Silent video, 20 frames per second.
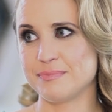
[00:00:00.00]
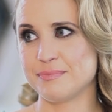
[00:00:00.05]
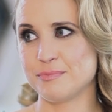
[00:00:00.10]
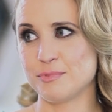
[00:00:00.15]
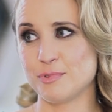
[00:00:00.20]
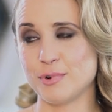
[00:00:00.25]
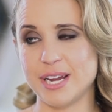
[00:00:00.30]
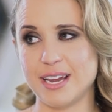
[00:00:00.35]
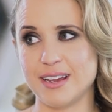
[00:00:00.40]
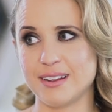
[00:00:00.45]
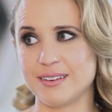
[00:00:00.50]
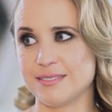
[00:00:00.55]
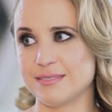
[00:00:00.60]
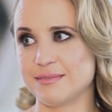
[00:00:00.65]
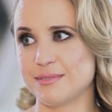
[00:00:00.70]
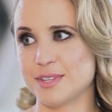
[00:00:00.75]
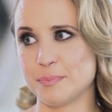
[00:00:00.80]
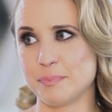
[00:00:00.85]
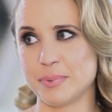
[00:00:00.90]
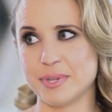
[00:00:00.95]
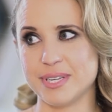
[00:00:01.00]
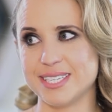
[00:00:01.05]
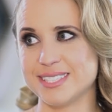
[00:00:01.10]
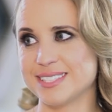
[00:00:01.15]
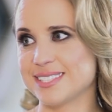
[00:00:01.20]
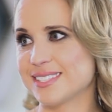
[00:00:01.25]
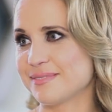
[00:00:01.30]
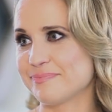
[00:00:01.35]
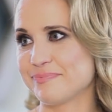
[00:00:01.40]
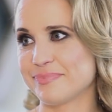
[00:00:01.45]
ran the place.
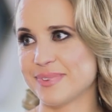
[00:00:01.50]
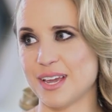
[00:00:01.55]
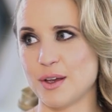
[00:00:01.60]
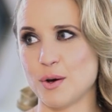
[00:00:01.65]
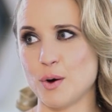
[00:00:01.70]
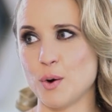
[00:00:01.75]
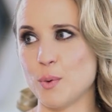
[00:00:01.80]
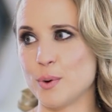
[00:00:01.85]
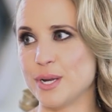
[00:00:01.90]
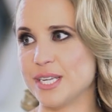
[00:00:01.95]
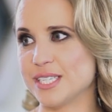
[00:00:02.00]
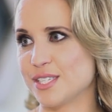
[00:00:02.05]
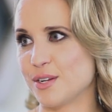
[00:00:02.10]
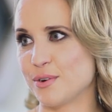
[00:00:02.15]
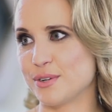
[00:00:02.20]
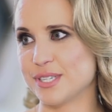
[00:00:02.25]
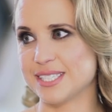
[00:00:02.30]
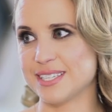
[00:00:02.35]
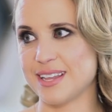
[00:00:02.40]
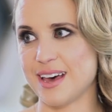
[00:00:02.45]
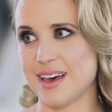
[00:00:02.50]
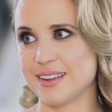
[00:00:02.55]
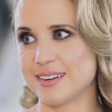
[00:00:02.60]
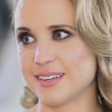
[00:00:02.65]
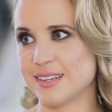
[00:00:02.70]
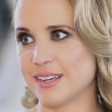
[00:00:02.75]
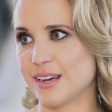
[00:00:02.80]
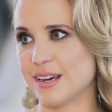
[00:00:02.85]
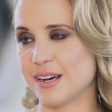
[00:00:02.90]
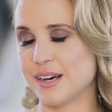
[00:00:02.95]
I always noticed that.
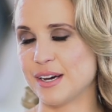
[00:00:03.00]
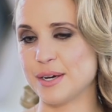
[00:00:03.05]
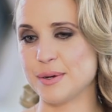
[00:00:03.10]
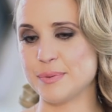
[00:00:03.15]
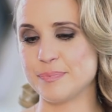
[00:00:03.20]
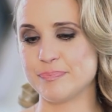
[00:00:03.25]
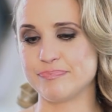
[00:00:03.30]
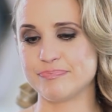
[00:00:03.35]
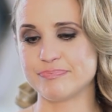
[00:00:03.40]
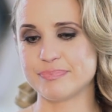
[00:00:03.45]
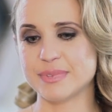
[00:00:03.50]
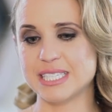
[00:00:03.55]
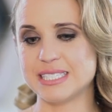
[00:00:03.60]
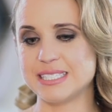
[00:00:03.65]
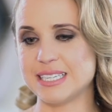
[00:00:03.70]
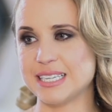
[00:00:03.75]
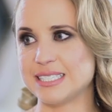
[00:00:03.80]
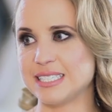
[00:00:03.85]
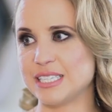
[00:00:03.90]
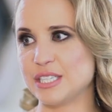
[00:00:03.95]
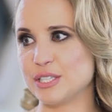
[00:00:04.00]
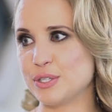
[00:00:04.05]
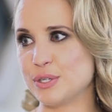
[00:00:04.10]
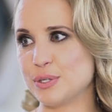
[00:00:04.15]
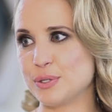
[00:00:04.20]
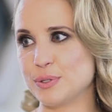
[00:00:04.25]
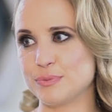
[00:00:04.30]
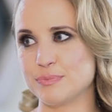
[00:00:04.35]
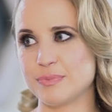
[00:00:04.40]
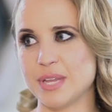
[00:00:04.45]

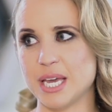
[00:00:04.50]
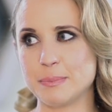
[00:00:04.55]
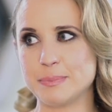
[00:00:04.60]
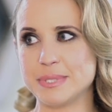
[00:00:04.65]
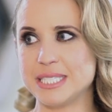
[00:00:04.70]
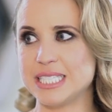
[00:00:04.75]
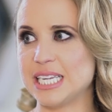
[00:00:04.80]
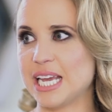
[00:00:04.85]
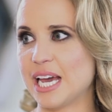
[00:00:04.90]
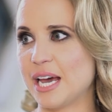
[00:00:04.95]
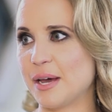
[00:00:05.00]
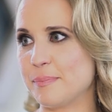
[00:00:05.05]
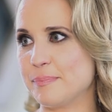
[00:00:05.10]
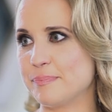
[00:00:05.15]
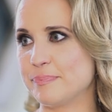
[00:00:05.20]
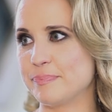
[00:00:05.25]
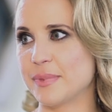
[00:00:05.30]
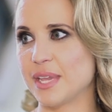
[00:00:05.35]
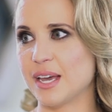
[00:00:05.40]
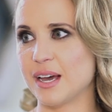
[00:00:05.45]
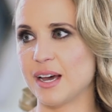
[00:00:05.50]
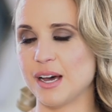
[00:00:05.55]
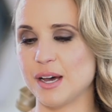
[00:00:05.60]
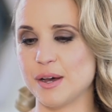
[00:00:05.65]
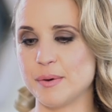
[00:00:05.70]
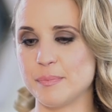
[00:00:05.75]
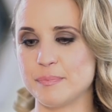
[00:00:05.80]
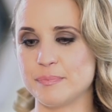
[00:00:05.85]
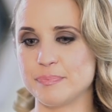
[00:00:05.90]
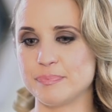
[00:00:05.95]
Desilu, MTM,
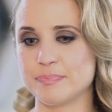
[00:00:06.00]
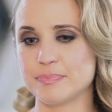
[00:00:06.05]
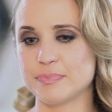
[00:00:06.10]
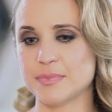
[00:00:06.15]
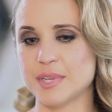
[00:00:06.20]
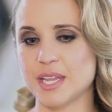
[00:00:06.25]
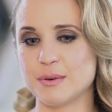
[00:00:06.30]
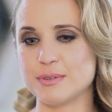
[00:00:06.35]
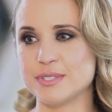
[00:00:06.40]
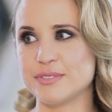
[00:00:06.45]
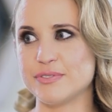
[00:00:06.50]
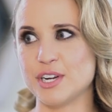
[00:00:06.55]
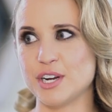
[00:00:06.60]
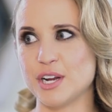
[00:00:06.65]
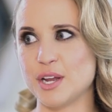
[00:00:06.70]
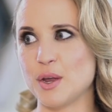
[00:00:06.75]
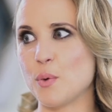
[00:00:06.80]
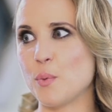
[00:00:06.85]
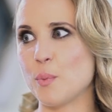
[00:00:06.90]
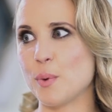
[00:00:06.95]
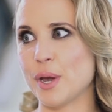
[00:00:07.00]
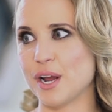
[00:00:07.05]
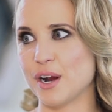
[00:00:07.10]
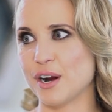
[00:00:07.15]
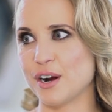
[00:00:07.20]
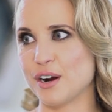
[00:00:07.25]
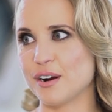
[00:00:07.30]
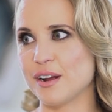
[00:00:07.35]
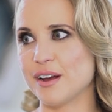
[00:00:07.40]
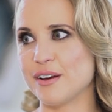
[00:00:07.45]
I was very
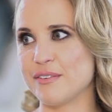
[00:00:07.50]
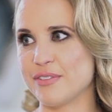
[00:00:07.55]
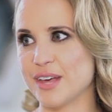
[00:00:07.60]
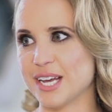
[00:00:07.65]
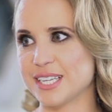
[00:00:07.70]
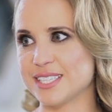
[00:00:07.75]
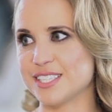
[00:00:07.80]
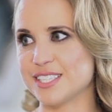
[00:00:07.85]
aware of that